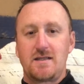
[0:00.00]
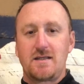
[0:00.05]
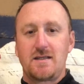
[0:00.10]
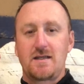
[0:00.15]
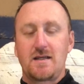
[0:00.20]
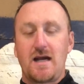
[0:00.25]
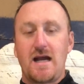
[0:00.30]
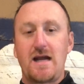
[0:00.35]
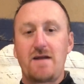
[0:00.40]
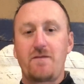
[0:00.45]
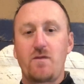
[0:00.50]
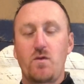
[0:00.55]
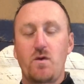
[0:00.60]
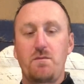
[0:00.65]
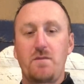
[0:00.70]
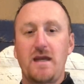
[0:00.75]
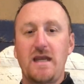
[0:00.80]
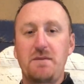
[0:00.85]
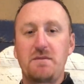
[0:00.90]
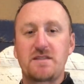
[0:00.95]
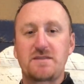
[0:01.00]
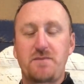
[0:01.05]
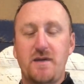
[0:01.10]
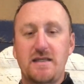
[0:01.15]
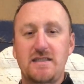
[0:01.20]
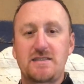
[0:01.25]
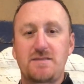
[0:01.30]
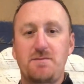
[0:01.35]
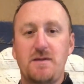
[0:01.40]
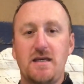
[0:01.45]
Hi everyone, my name is Mike
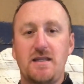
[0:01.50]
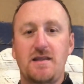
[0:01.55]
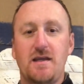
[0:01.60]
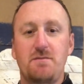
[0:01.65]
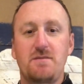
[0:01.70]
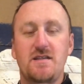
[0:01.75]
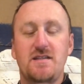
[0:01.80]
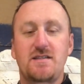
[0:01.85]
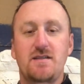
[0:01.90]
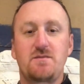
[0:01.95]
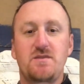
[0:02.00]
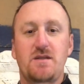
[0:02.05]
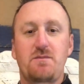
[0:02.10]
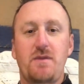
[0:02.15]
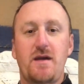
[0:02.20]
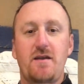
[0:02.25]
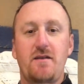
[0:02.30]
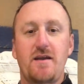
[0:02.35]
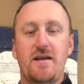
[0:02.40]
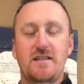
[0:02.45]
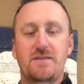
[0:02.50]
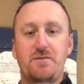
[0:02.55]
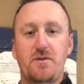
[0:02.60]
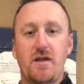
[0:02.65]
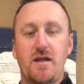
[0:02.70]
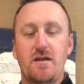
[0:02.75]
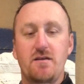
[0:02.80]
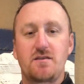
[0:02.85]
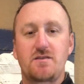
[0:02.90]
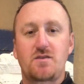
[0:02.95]
Smith. I'm the subject matter expert
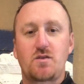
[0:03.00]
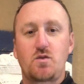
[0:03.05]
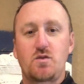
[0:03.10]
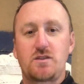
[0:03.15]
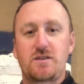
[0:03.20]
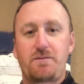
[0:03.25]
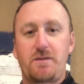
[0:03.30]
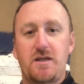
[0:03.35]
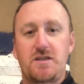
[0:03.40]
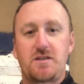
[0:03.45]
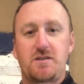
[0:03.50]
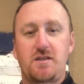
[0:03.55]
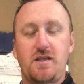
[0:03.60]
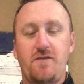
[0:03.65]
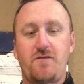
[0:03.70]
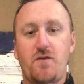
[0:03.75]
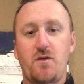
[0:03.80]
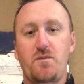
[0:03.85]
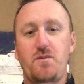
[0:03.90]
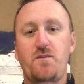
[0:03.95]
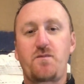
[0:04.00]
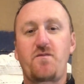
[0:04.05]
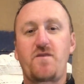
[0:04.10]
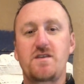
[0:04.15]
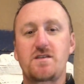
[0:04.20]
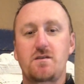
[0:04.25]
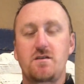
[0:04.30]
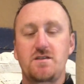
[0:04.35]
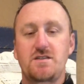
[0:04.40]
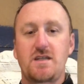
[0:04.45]
here at School Specialty for
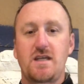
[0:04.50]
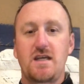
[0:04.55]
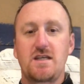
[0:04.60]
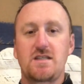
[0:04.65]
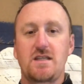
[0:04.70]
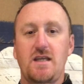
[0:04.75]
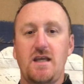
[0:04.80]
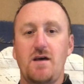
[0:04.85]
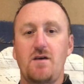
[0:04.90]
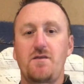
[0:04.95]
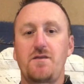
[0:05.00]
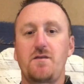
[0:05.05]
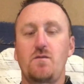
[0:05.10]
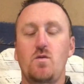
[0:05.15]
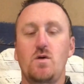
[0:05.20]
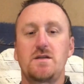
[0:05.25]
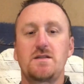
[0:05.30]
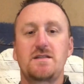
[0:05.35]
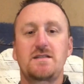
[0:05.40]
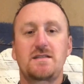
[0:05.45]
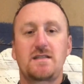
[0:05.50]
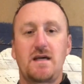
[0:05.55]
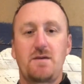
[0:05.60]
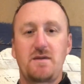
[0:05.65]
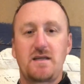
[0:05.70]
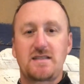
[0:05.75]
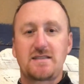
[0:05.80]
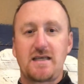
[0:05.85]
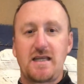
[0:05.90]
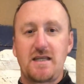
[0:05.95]
Physical Education, Health, and Wellness, and I'm
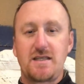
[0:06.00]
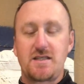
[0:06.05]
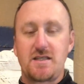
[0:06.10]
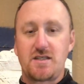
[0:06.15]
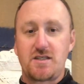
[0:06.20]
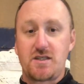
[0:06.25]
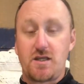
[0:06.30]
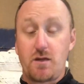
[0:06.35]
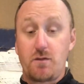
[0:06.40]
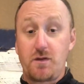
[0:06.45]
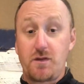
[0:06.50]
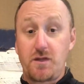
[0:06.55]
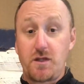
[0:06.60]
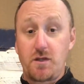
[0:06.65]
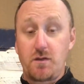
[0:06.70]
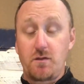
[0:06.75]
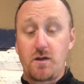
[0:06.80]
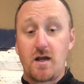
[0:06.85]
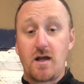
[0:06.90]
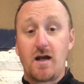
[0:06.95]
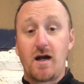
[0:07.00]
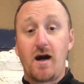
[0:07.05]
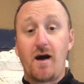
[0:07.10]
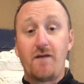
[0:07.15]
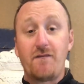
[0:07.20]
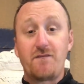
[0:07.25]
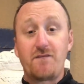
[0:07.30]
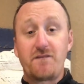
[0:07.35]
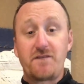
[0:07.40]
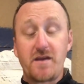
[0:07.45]
excited to share with you a
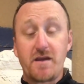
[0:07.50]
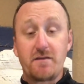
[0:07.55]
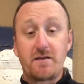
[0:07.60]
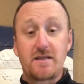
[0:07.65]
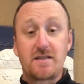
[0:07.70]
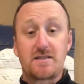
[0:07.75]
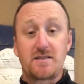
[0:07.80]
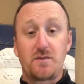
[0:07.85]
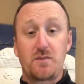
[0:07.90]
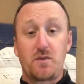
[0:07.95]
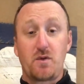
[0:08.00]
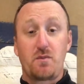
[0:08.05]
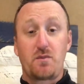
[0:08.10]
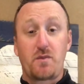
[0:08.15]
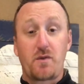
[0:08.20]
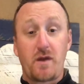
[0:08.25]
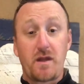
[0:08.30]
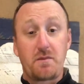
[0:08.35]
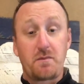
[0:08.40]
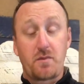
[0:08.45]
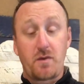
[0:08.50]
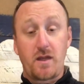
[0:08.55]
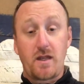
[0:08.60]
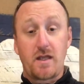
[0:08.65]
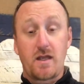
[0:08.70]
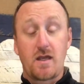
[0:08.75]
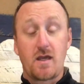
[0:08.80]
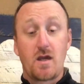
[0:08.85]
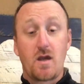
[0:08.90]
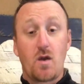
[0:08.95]
very simple brain
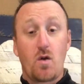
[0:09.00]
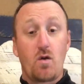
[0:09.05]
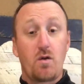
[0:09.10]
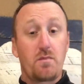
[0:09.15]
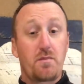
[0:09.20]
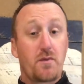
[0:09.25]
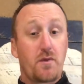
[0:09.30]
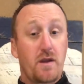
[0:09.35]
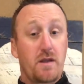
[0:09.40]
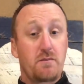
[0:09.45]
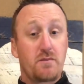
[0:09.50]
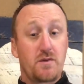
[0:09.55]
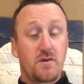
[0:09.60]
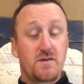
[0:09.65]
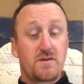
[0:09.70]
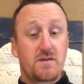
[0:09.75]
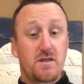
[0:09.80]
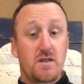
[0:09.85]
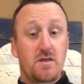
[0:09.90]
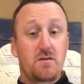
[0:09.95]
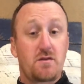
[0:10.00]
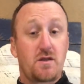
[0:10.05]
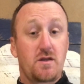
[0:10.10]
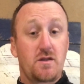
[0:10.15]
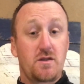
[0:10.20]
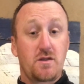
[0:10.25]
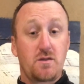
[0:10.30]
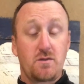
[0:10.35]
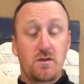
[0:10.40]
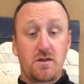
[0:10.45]
break or brain boost that you can
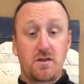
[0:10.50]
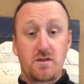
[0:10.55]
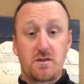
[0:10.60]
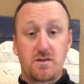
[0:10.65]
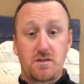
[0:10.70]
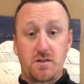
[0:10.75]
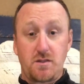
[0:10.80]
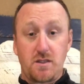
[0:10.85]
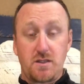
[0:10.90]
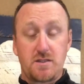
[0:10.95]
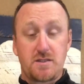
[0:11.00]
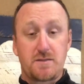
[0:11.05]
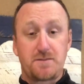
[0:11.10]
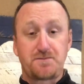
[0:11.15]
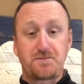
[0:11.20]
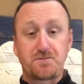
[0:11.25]
do with your students.